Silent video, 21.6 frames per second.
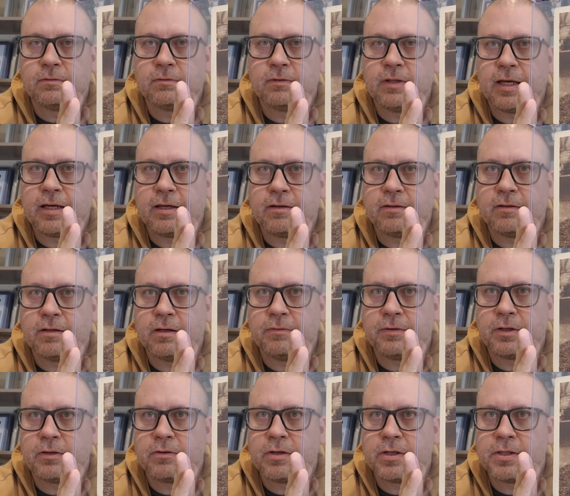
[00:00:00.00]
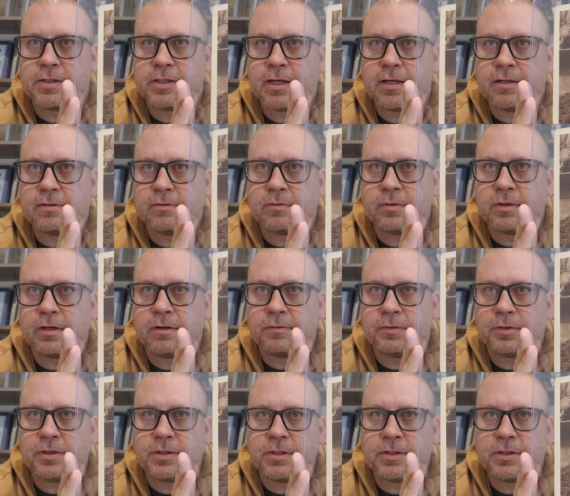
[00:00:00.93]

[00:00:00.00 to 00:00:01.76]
like it, love it, criticize it, whatever.